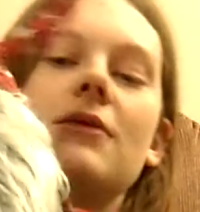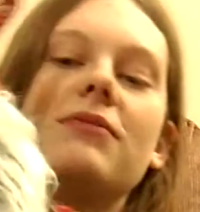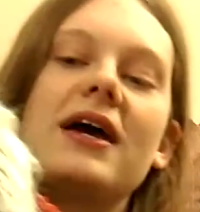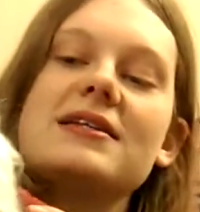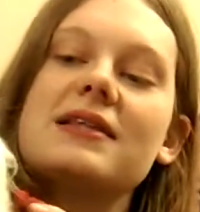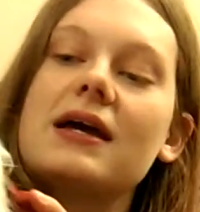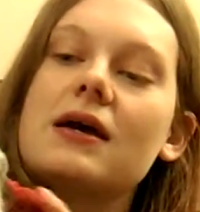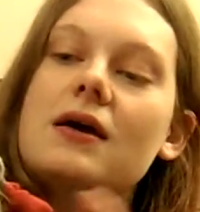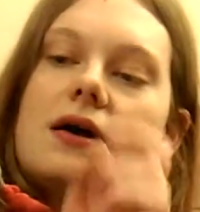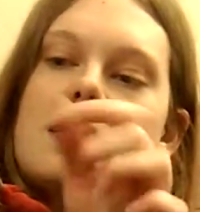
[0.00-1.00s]
him
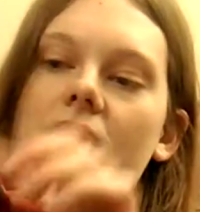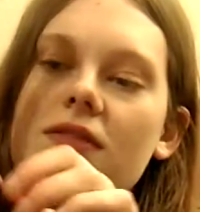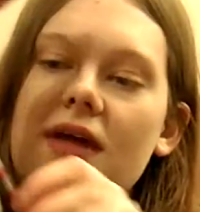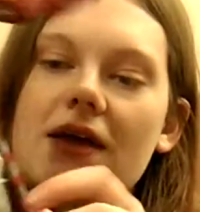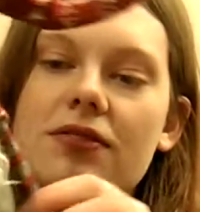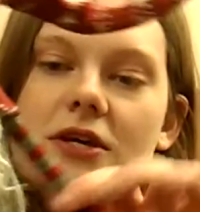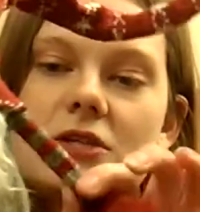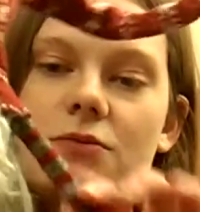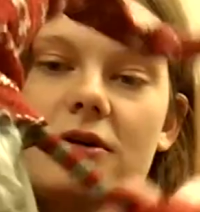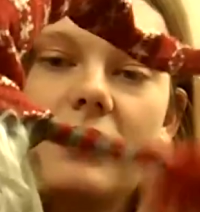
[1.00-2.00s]
nicely. They had
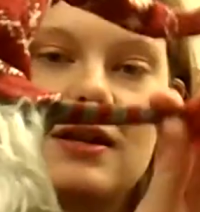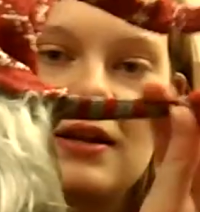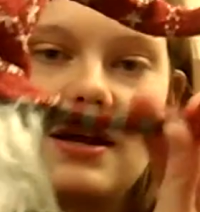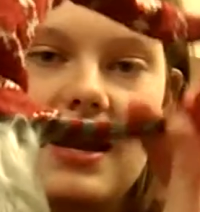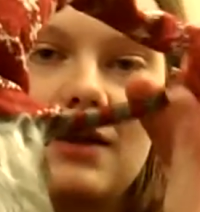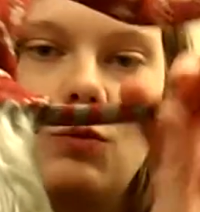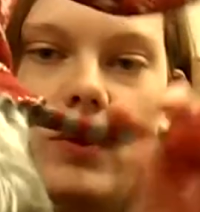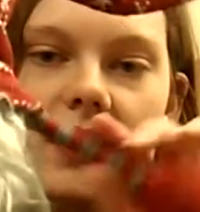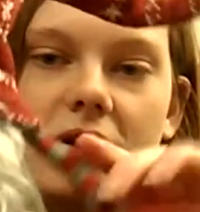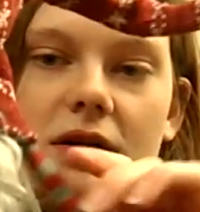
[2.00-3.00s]
this one, and again,
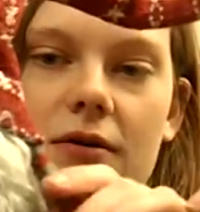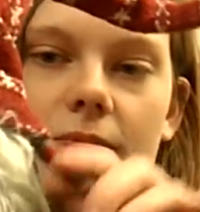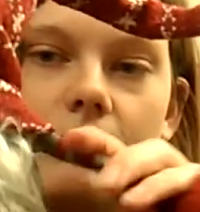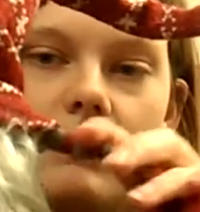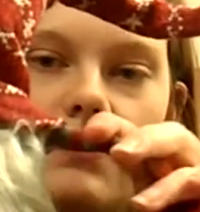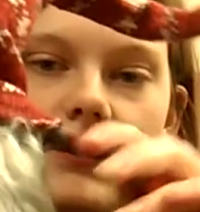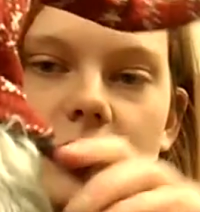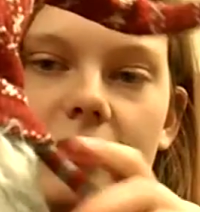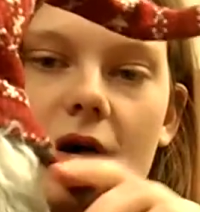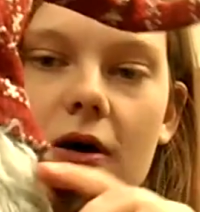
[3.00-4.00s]
wire
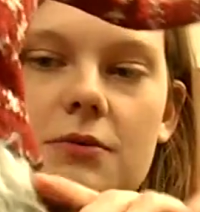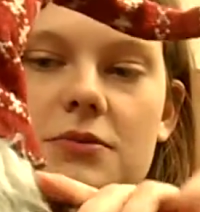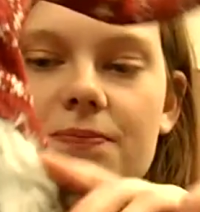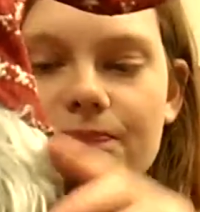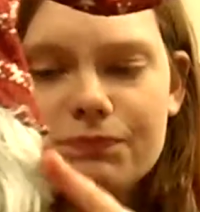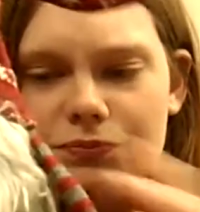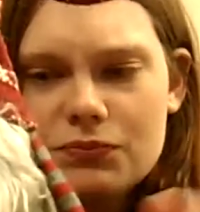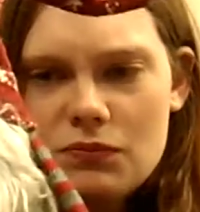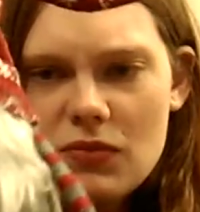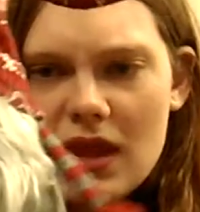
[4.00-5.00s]
posable arms.
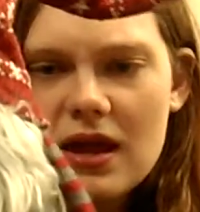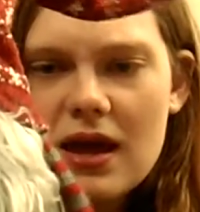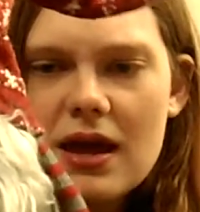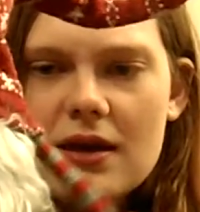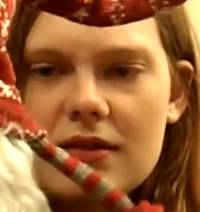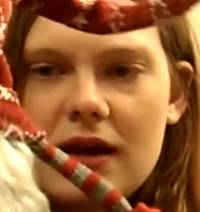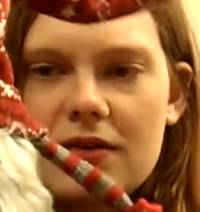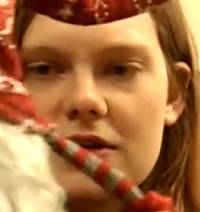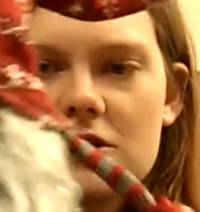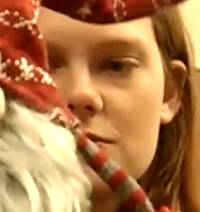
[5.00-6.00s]
Uh, they
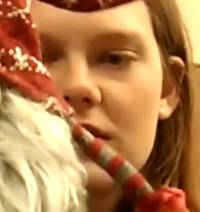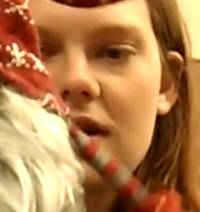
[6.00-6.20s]
had this one,